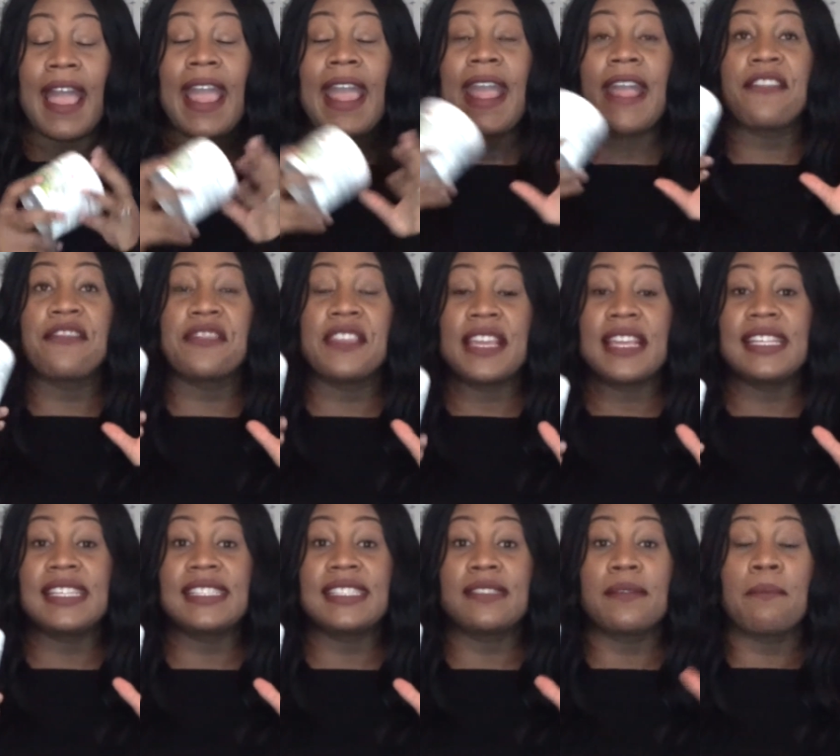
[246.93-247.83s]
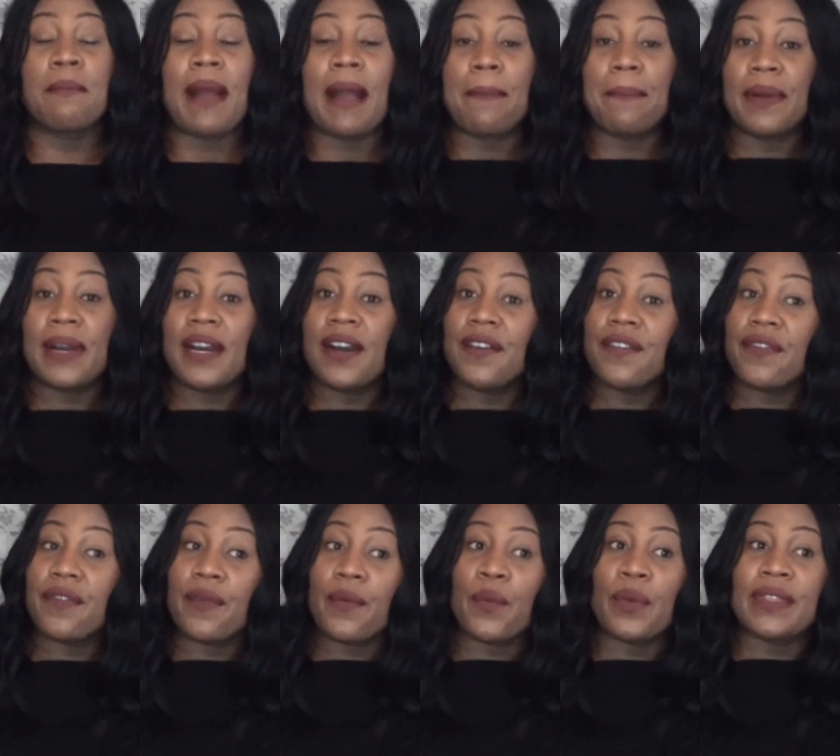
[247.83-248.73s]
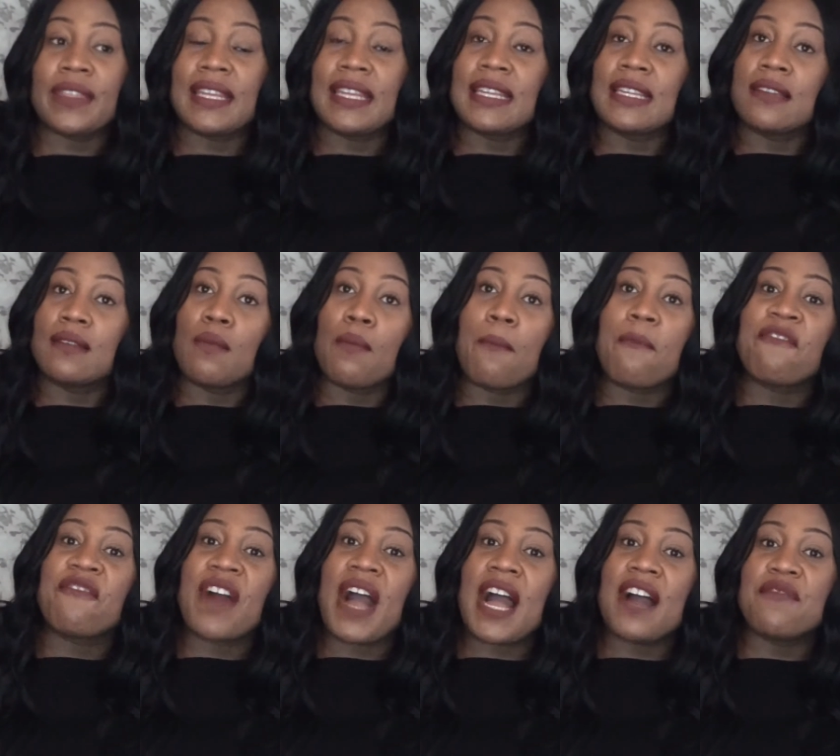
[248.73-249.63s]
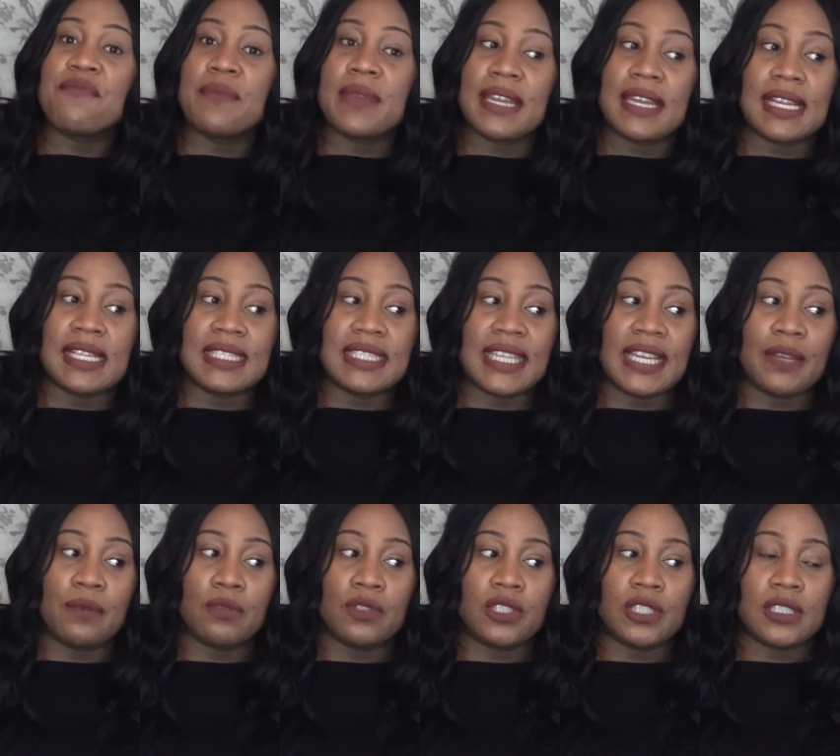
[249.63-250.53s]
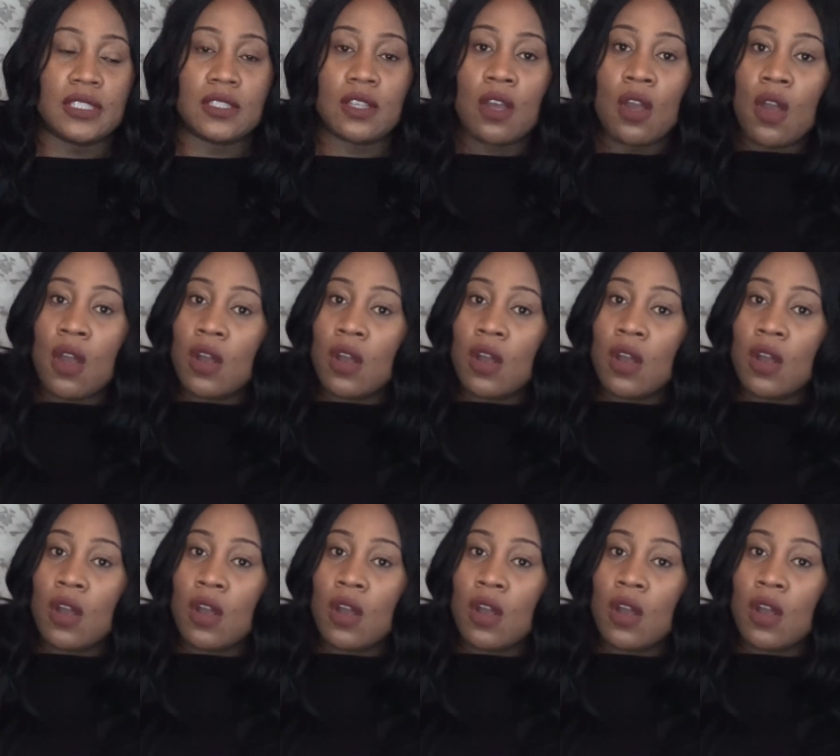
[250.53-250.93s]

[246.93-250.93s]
And this, my puff, within five minutes, it was just